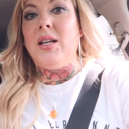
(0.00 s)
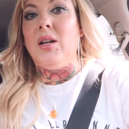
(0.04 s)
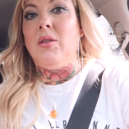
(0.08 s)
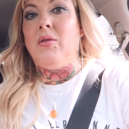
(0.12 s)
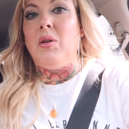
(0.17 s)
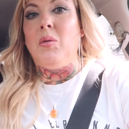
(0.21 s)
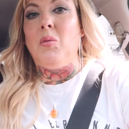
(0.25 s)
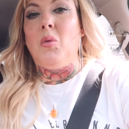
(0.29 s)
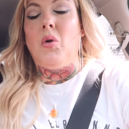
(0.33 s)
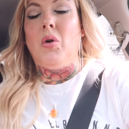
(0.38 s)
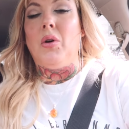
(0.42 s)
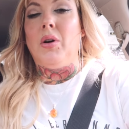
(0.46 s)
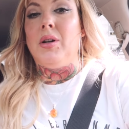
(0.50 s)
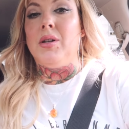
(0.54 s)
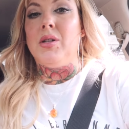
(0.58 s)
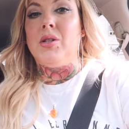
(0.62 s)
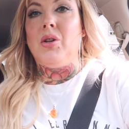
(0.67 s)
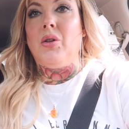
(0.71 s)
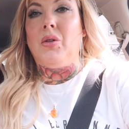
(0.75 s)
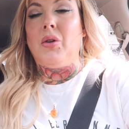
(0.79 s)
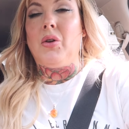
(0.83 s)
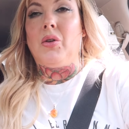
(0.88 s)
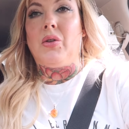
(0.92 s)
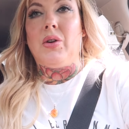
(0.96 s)
even more
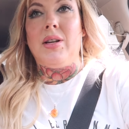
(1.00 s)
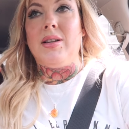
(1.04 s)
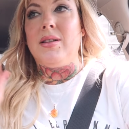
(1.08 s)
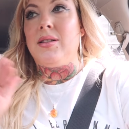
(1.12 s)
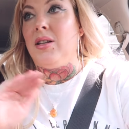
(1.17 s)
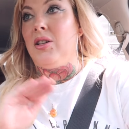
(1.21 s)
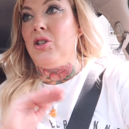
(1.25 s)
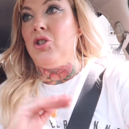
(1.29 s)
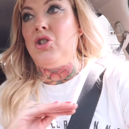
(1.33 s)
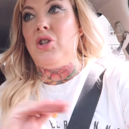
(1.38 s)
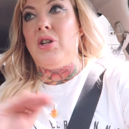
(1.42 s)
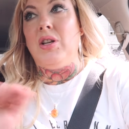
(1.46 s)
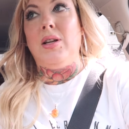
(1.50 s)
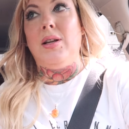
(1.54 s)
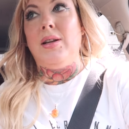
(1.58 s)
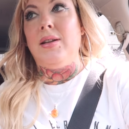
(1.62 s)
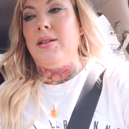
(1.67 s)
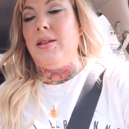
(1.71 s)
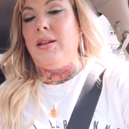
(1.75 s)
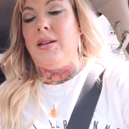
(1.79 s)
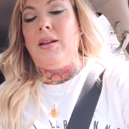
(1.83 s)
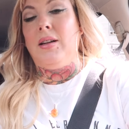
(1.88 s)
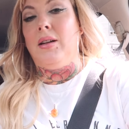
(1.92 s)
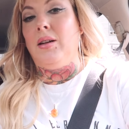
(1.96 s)
into the crease and she
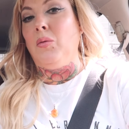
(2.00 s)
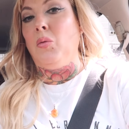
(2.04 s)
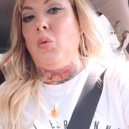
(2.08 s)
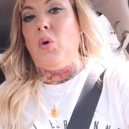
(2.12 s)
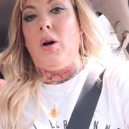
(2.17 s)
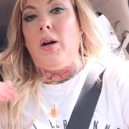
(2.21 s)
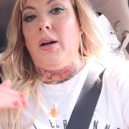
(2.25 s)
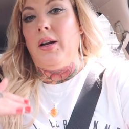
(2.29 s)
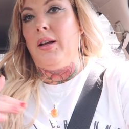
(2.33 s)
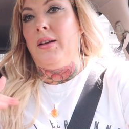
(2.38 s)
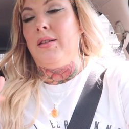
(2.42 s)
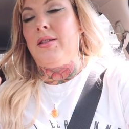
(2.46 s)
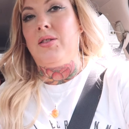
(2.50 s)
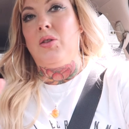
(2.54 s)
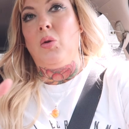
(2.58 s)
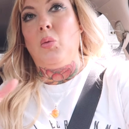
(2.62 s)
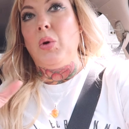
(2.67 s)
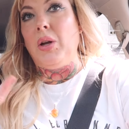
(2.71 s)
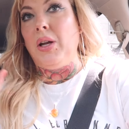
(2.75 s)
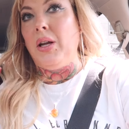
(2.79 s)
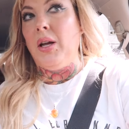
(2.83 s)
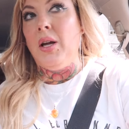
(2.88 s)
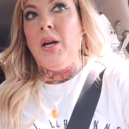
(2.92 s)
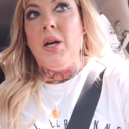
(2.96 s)
didn't want it. So
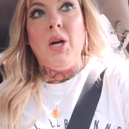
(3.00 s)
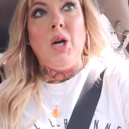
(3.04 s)
we